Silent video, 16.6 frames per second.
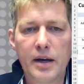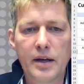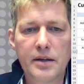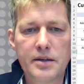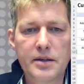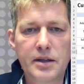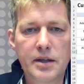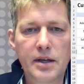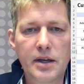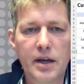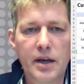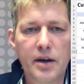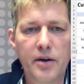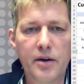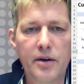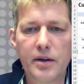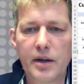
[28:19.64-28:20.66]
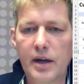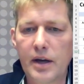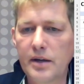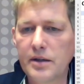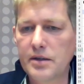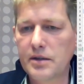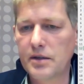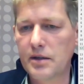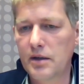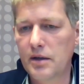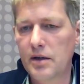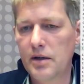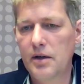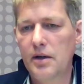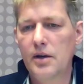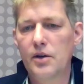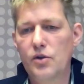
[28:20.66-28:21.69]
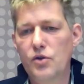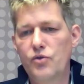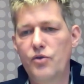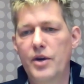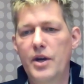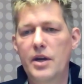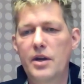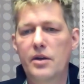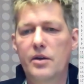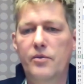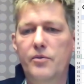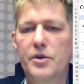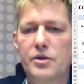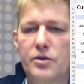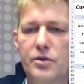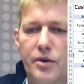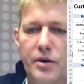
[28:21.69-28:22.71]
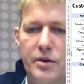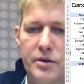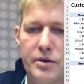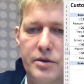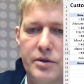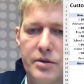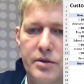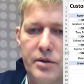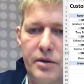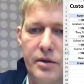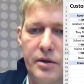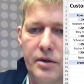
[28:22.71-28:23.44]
can see here that trade research